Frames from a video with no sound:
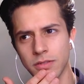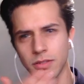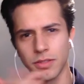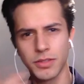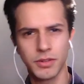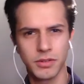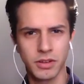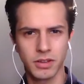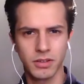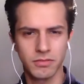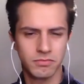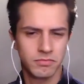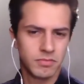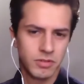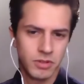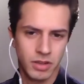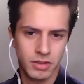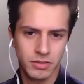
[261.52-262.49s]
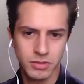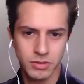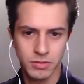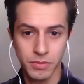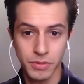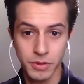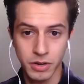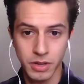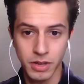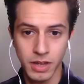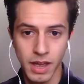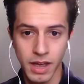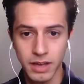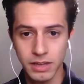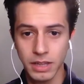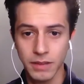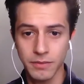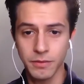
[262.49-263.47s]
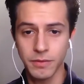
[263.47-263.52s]
30. Okay, so 30 at
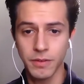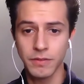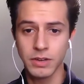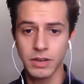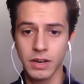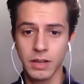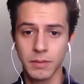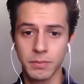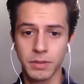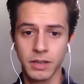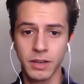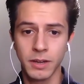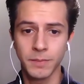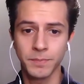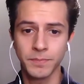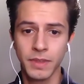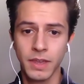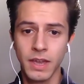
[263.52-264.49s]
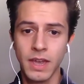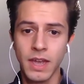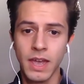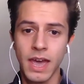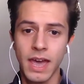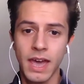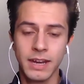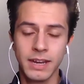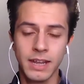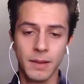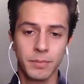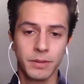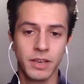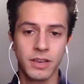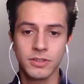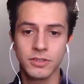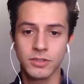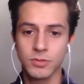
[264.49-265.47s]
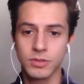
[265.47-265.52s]
11:59 p.m. Any
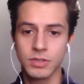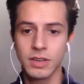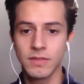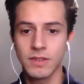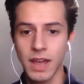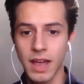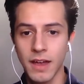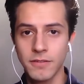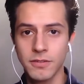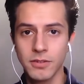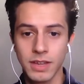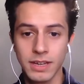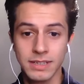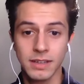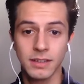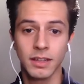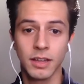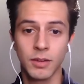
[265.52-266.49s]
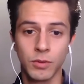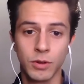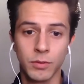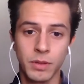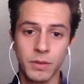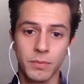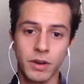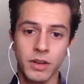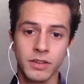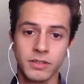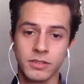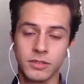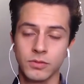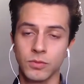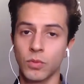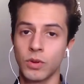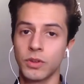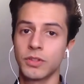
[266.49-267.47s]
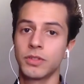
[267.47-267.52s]
applications received after that deadline will be processed
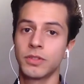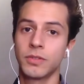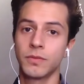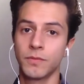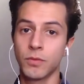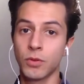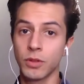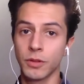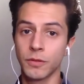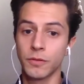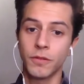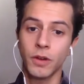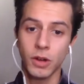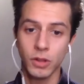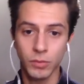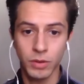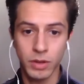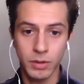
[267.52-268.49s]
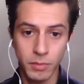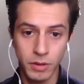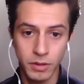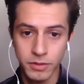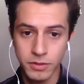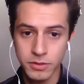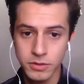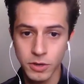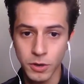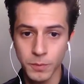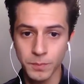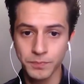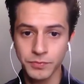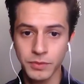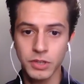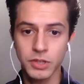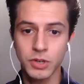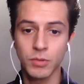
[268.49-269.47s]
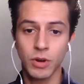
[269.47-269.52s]
for the following month. So
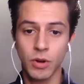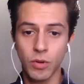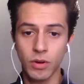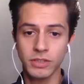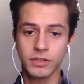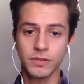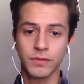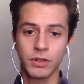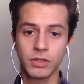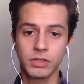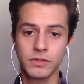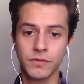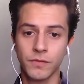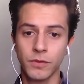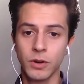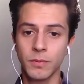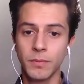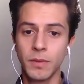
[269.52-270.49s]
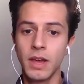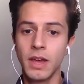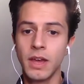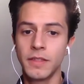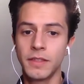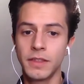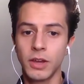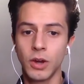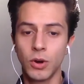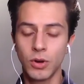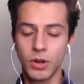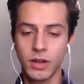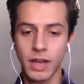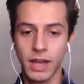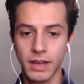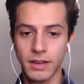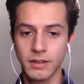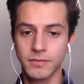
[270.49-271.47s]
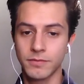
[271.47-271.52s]
to request funds from the
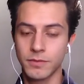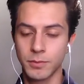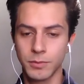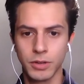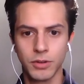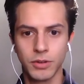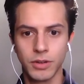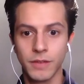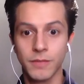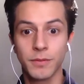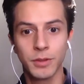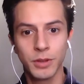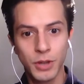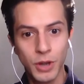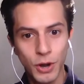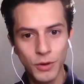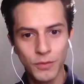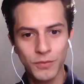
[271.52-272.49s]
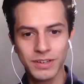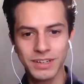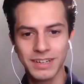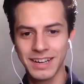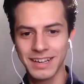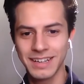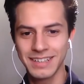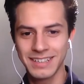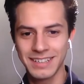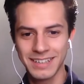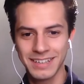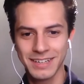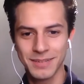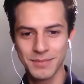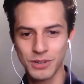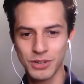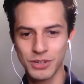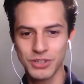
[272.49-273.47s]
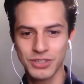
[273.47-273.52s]
COVID-19
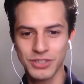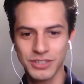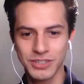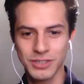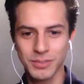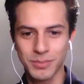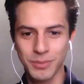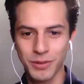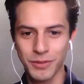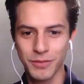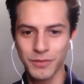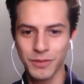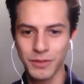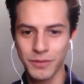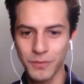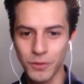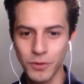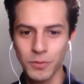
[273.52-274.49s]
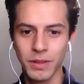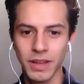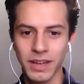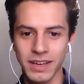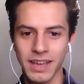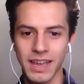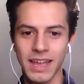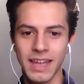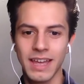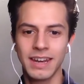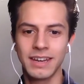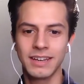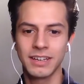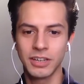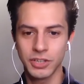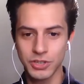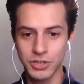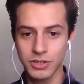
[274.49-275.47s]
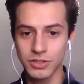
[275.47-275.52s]
Emergency Support Fund for Black and
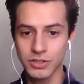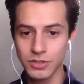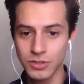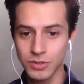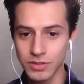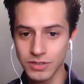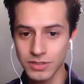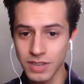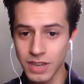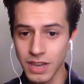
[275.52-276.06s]
Indigenous students,